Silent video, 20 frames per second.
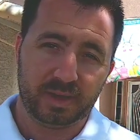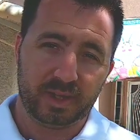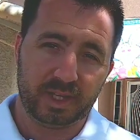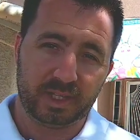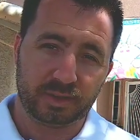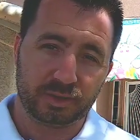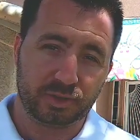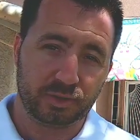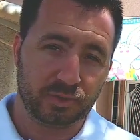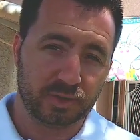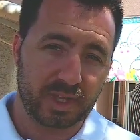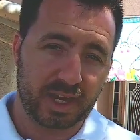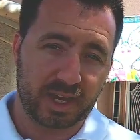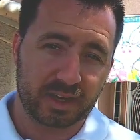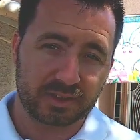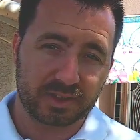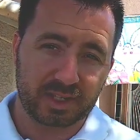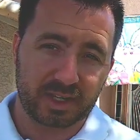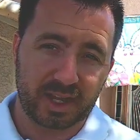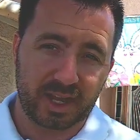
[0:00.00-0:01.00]
In
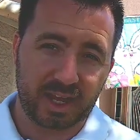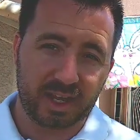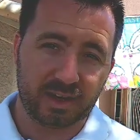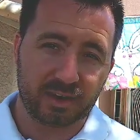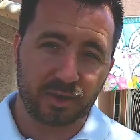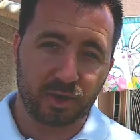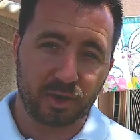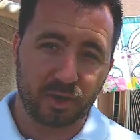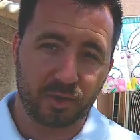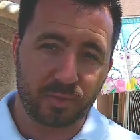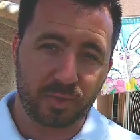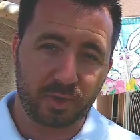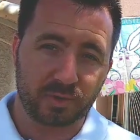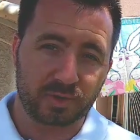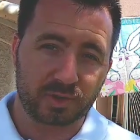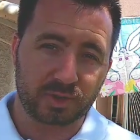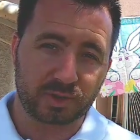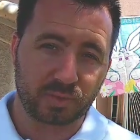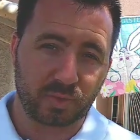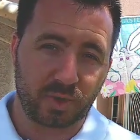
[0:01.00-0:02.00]
2008,
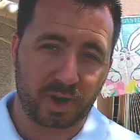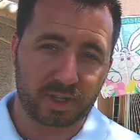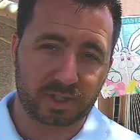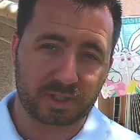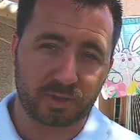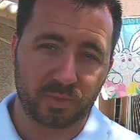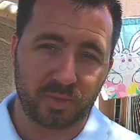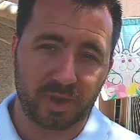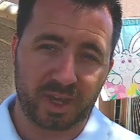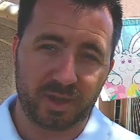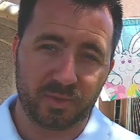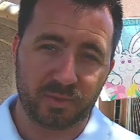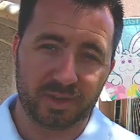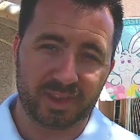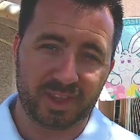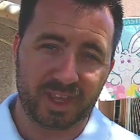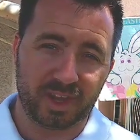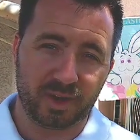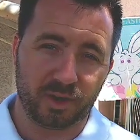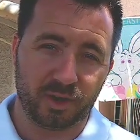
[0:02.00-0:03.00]
homeowners walked away
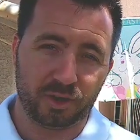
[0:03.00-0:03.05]
when they